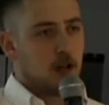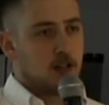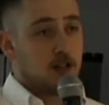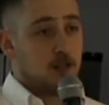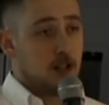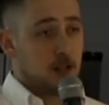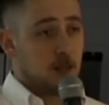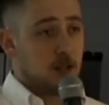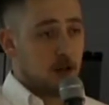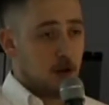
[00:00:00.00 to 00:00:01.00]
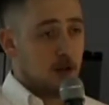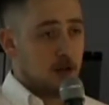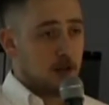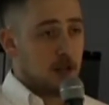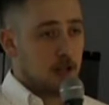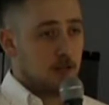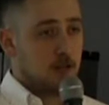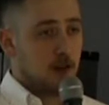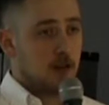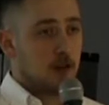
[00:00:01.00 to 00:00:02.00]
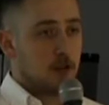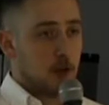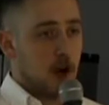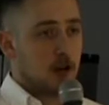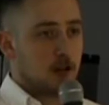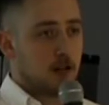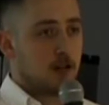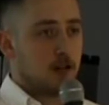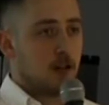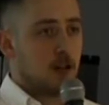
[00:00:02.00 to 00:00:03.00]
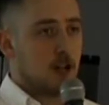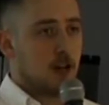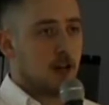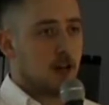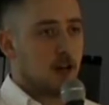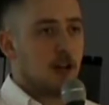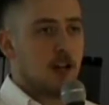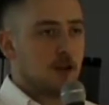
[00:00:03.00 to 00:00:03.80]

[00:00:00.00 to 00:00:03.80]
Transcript: on TV it can be hard to believe every product that they're selling on there.